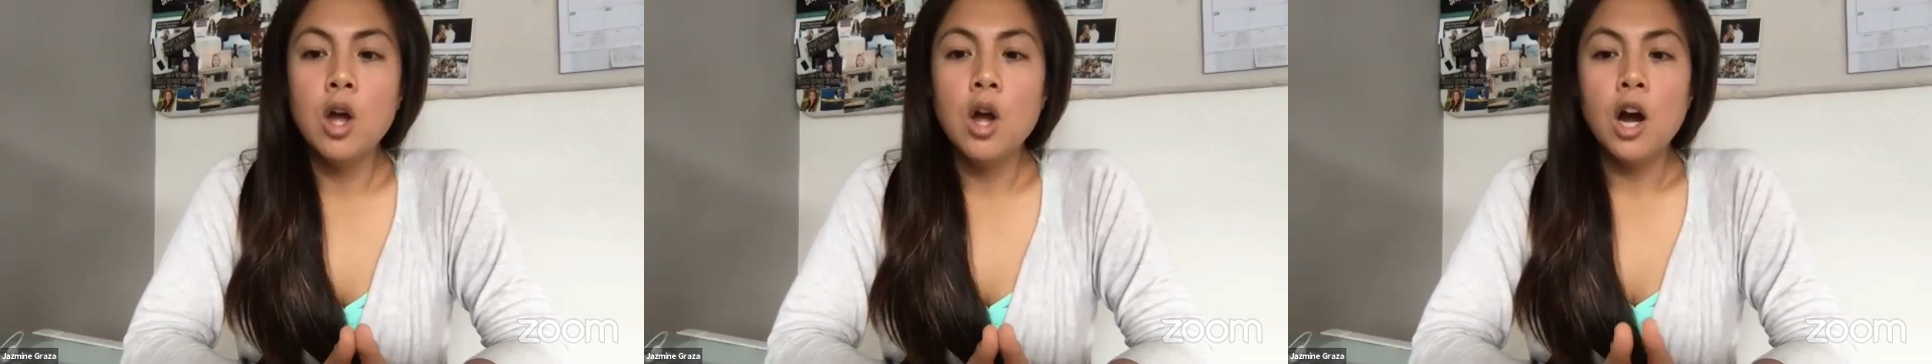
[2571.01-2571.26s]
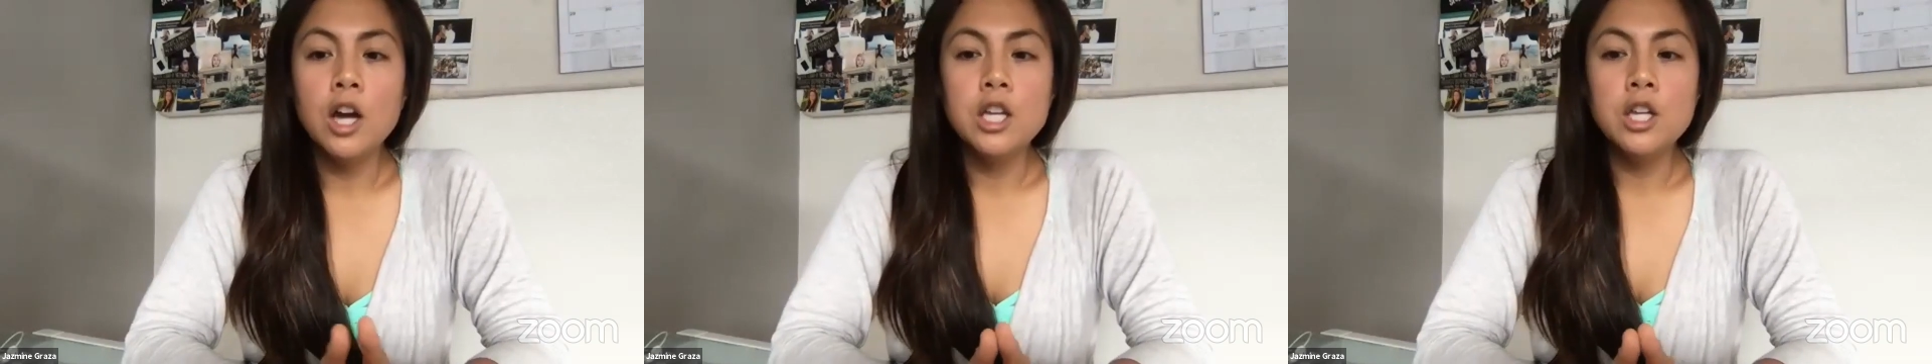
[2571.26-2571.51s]

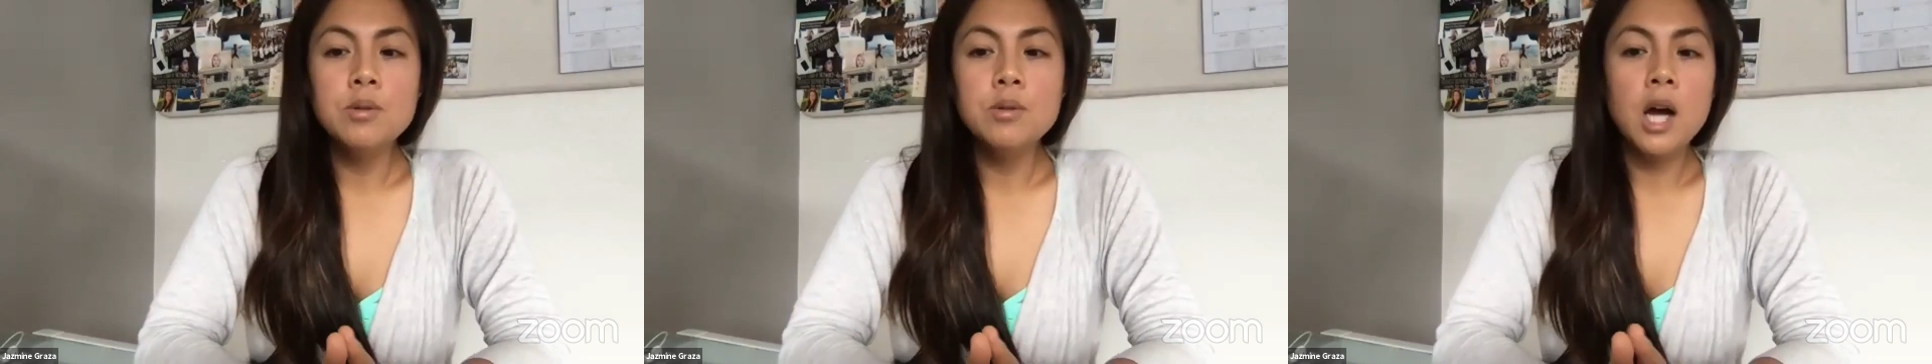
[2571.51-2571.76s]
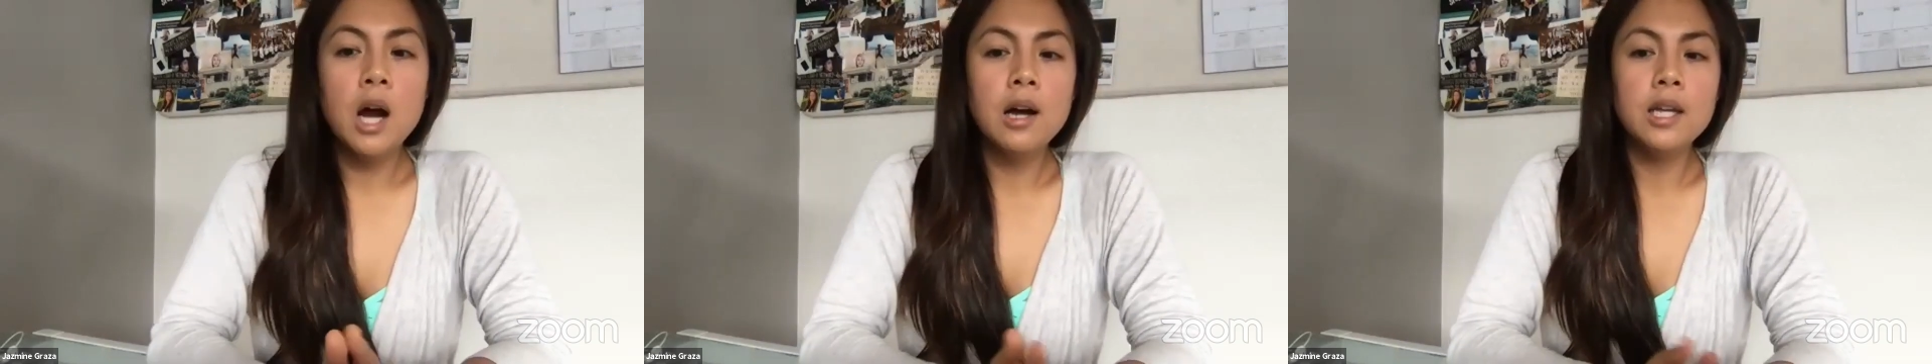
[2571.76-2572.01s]
Are you
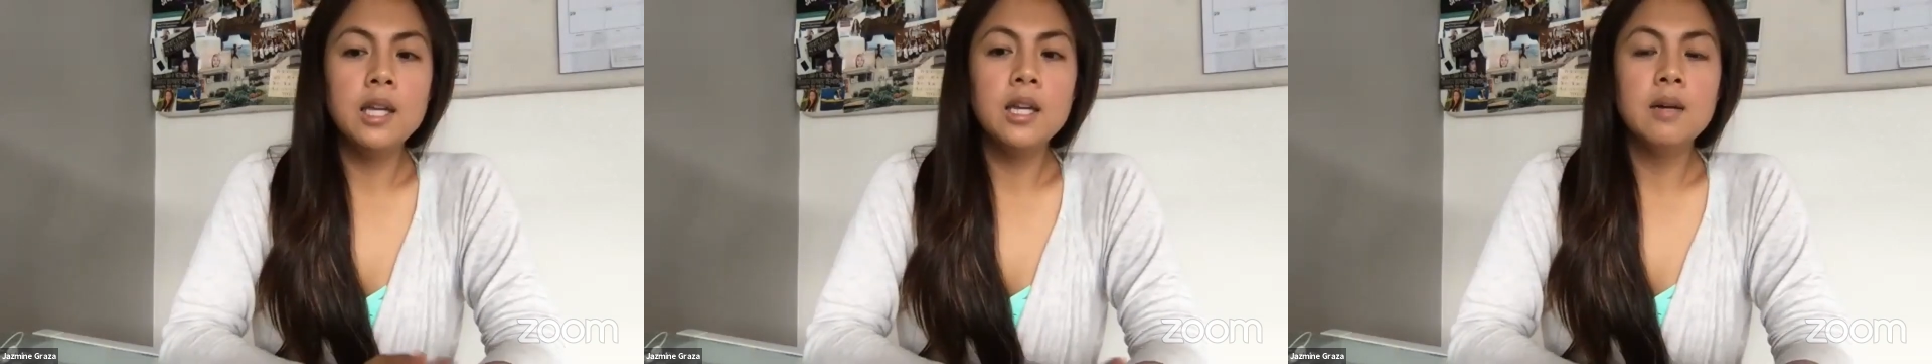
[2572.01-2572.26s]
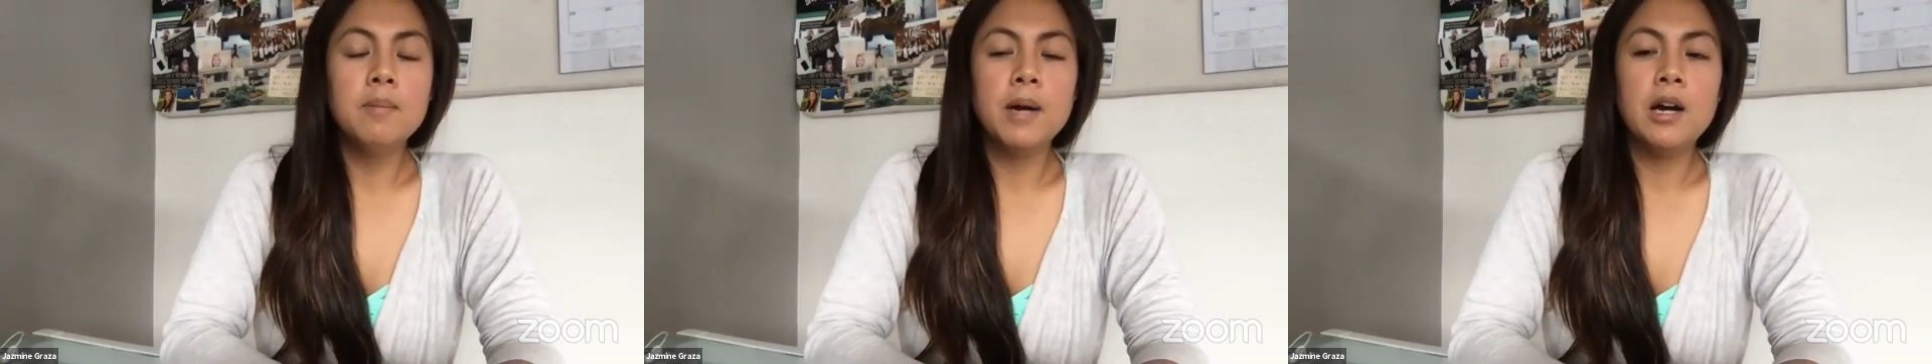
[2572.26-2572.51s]
talking
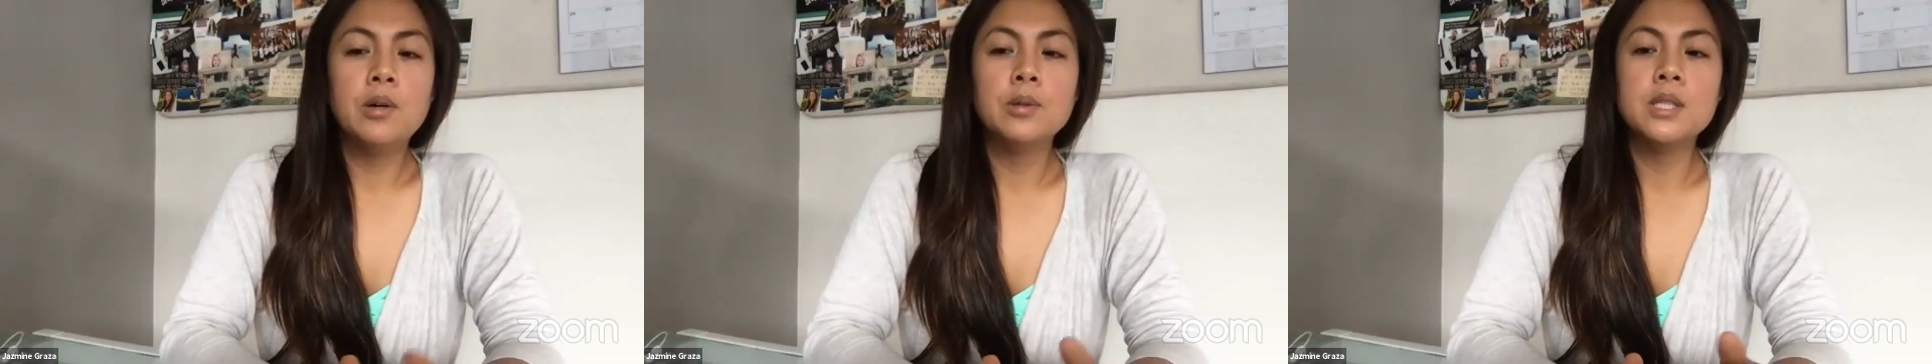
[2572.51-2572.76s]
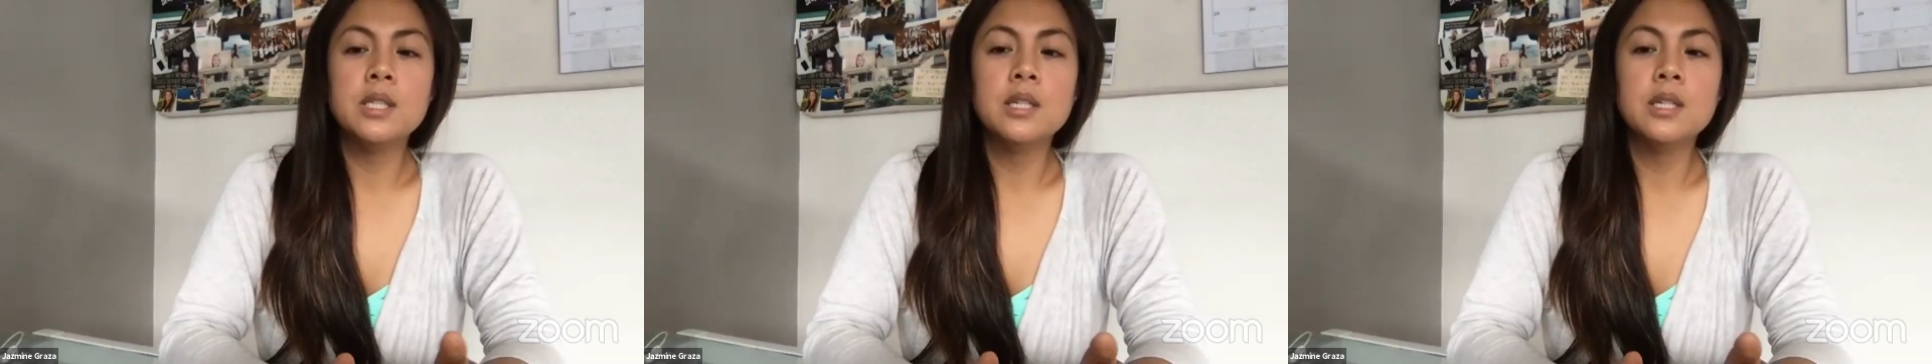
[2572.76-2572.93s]
about,